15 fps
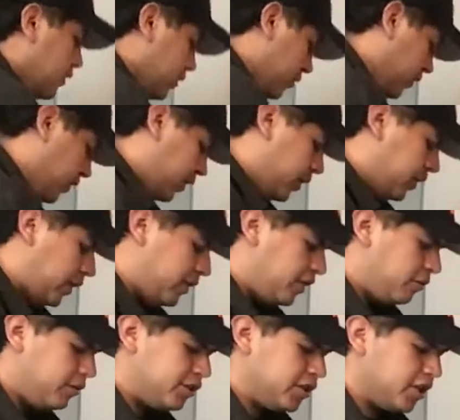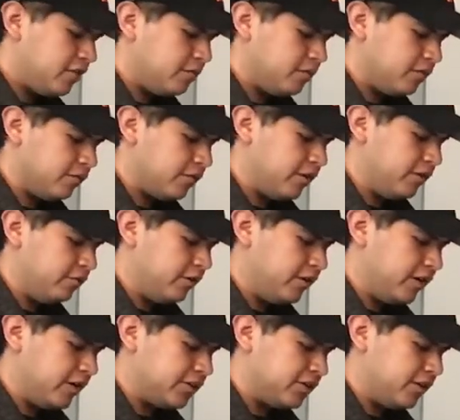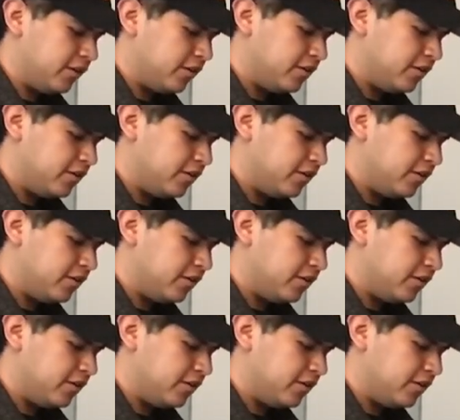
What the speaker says: and I think we should give him a friend. What do you guys think?